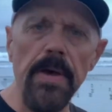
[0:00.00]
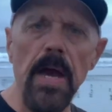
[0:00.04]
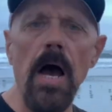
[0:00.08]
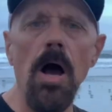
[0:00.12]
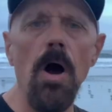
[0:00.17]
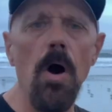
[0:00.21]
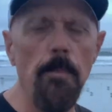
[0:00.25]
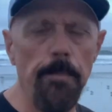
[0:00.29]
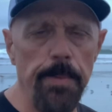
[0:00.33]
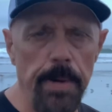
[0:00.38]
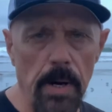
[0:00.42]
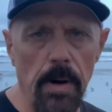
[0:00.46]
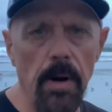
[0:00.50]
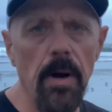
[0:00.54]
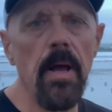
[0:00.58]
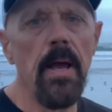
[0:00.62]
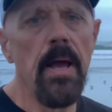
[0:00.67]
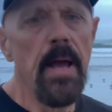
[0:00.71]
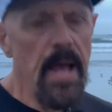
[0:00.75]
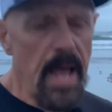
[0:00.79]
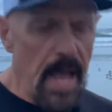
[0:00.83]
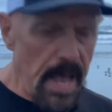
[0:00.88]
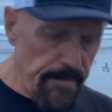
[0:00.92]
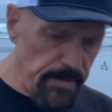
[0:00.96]
I hope you're
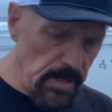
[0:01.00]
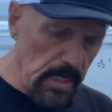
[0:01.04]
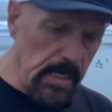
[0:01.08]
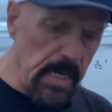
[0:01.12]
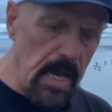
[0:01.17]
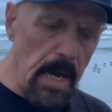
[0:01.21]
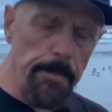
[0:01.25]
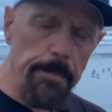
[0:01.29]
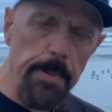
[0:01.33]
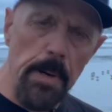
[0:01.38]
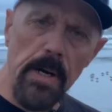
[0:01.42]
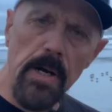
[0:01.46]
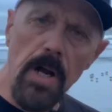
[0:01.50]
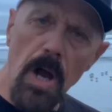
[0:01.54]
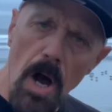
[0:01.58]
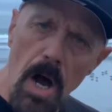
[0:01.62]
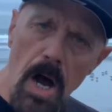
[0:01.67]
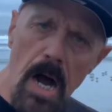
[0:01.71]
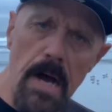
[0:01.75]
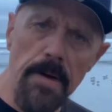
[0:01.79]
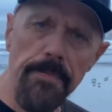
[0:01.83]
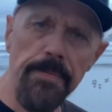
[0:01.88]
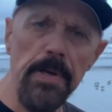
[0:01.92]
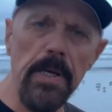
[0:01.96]
having a cup of
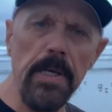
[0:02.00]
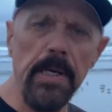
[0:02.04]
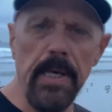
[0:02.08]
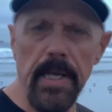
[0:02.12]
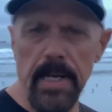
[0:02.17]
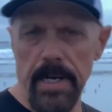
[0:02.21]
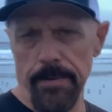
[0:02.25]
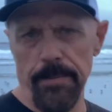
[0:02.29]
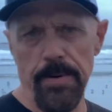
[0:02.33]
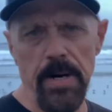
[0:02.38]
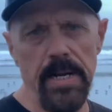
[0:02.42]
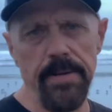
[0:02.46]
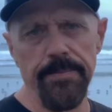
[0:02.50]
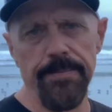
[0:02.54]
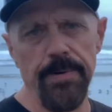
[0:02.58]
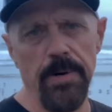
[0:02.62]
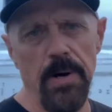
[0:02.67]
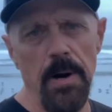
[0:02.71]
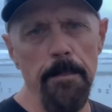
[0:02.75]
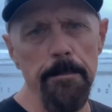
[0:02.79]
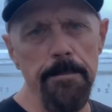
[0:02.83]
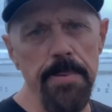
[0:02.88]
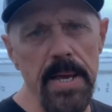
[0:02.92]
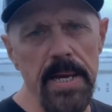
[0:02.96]
coffee, getting ready for
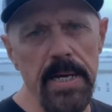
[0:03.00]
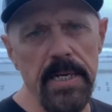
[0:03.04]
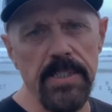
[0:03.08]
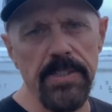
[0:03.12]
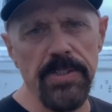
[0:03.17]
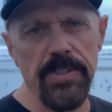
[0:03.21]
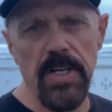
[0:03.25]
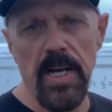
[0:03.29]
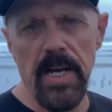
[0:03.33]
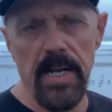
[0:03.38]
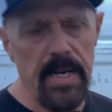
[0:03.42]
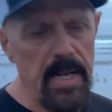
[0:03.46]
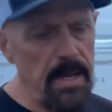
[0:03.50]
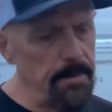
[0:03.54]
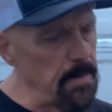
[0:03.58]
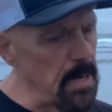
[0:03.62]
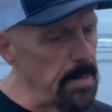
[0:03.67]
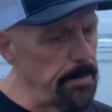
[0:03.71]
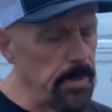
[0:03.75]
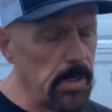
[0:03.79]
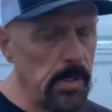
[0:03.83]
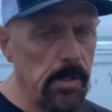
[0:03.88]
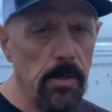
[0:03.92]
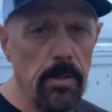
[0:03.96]
a big Sunday.
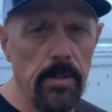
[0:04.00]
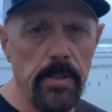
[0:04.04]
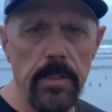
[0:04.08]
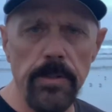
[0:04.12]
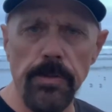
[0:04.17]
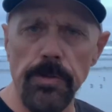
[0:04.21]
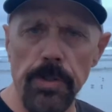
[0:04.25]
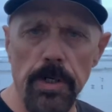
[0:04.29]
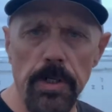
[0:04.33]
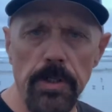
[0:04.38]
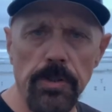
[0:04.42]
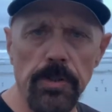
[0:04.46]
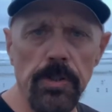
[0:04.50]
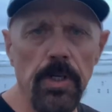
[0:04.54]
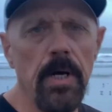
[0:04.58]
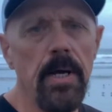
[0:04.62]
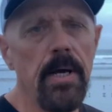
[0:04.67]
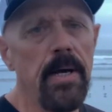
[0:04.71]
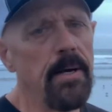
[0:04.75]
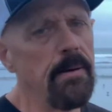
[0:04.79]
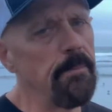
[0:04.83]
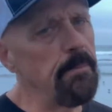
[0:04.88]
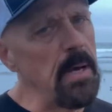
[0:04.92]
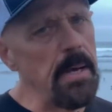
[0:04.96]
Maybe you're going to church.
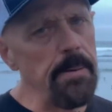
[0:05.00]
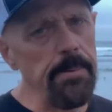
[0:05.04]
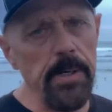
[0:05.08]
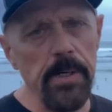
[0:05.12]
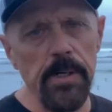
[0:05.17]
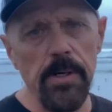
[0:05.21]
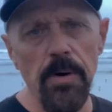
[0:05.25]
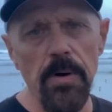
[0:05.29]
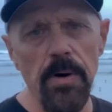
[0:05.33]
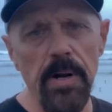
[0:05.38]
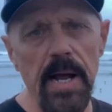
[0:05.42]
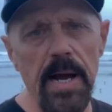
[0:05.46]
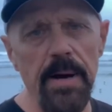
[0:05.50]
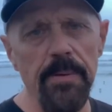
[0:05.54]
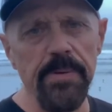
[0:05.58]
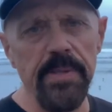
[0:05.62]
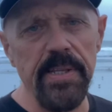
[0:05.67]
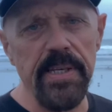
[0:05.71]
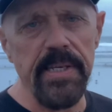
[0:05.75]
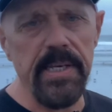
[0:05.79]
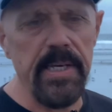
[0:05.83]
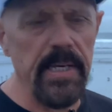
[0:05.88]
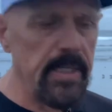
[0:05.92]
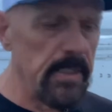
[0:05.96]
Maybe you're going out with
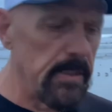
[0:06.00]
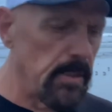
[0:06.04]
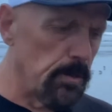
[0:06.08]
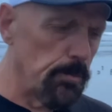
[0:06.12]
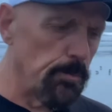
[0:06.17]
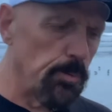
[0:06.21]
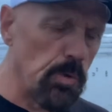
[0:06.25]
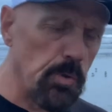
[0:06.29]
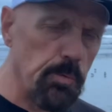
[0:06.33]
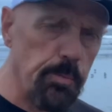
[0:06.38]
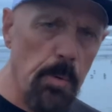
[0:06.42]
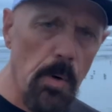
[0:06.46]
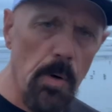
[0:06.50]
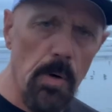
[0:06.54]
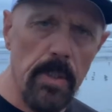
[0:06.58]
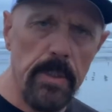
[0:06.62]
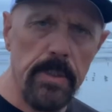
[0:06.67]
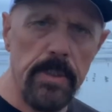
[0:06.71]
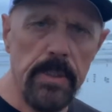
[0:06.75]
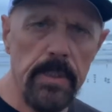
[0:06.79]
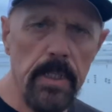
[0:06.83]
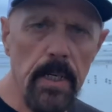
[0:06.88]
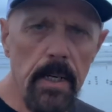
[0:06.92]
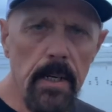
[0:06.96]
the kids, some
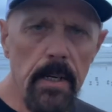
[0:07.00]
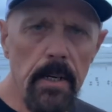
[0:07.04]
sports.